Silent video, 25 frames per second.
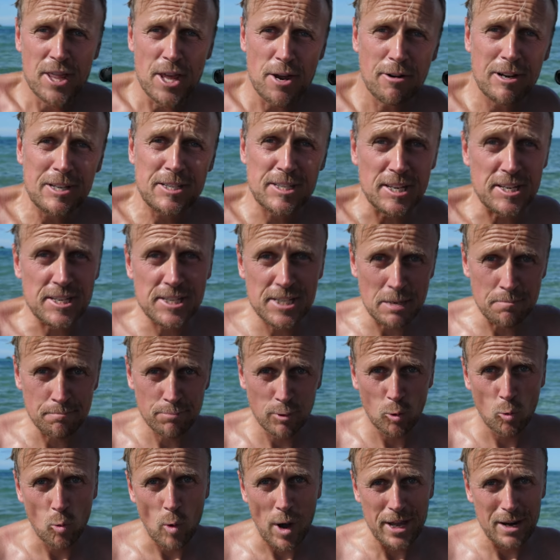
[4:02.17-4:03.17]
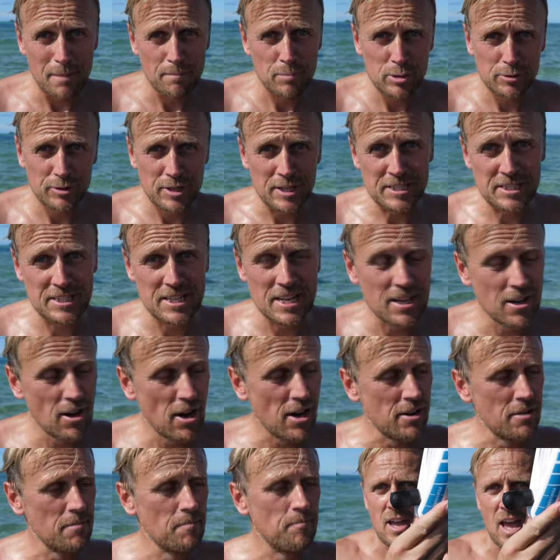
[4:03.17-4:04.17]
Now, there is a simple way to put this thing
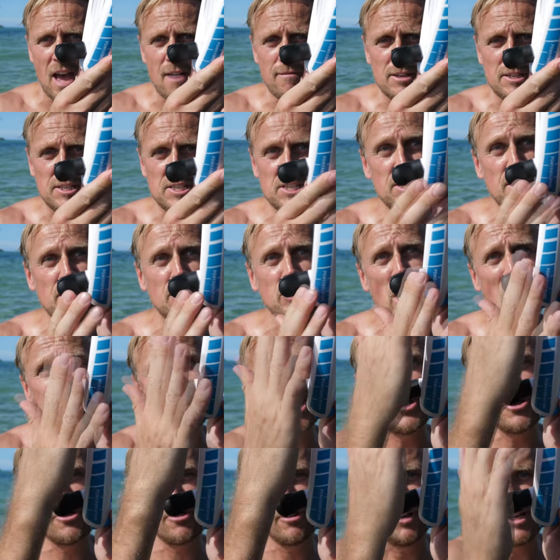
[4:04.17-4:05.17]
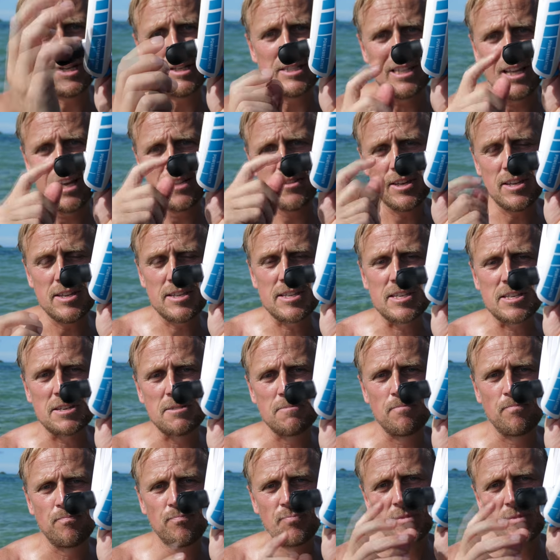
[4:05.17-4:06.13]
on. Have it sitting 90 degrees like this.